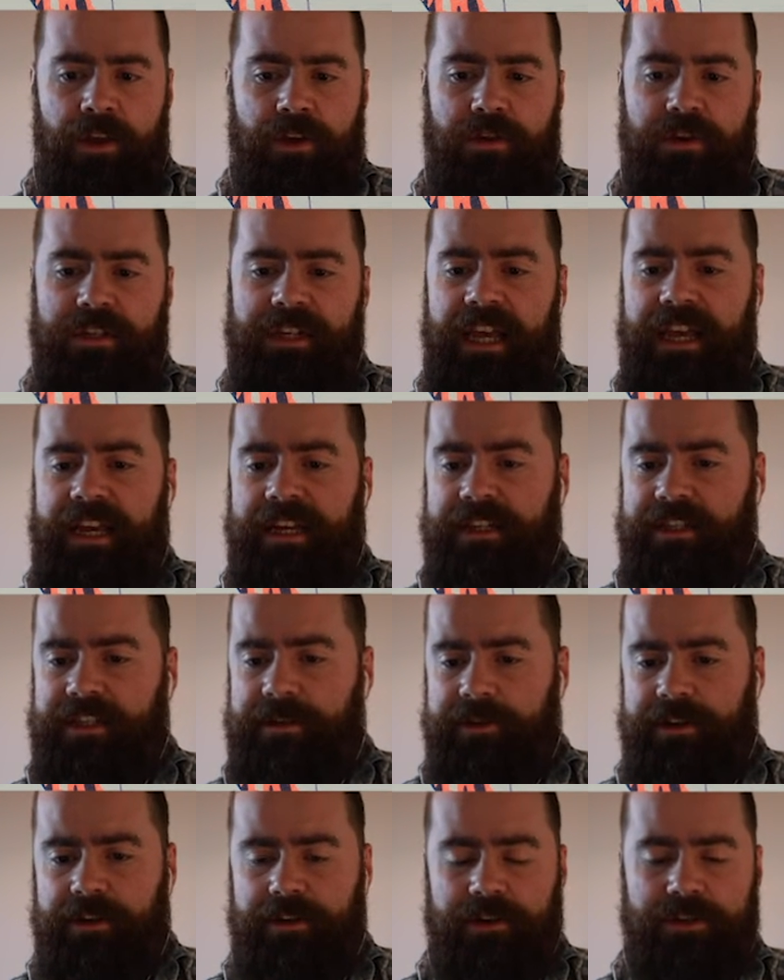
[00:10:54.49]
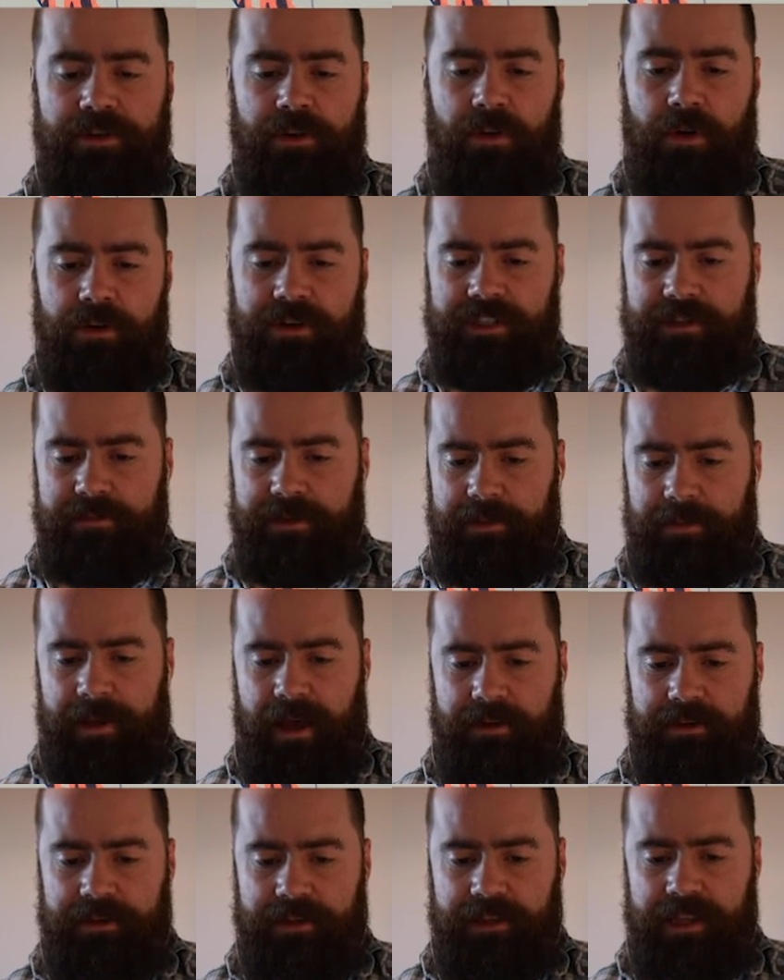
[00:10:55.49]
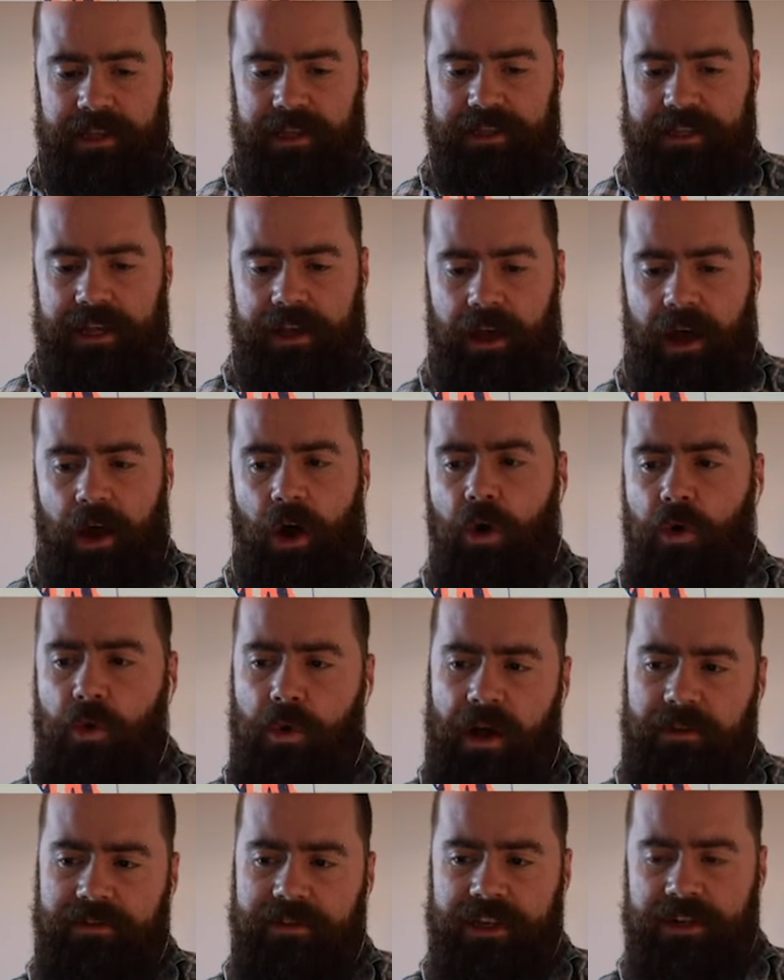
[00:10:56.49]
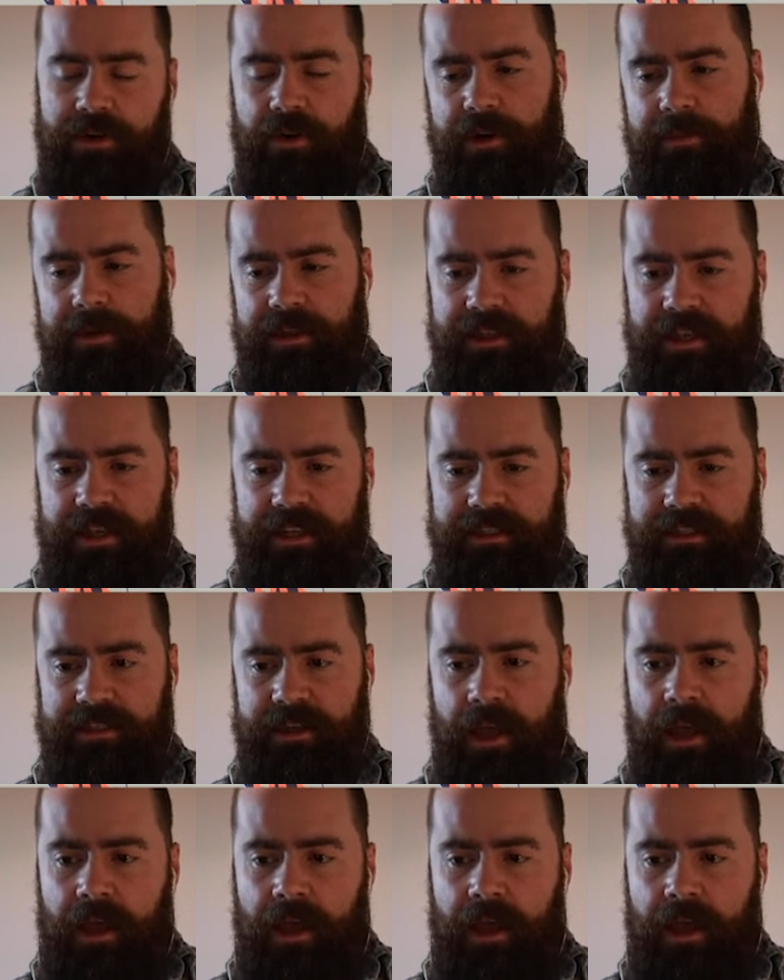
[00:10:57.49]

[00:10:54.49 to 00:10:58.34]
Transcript: you'll take it to somebody and you'll talk to somebody about it, and they'll say, oh, have you thought about this?